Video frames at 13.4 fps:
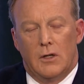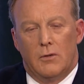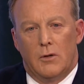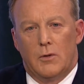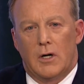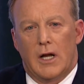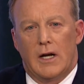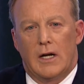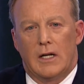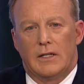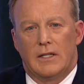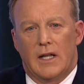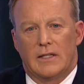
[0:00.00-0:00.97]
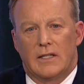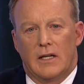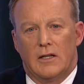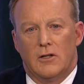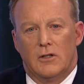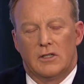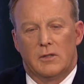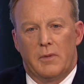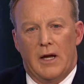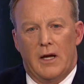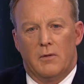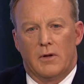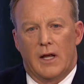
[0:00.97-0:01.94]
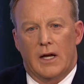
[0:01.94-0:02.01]
Well, we're heading into that St. Louis
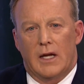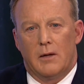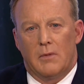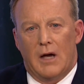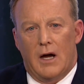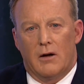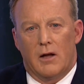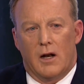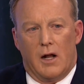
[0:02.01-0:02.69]
debate when that came out.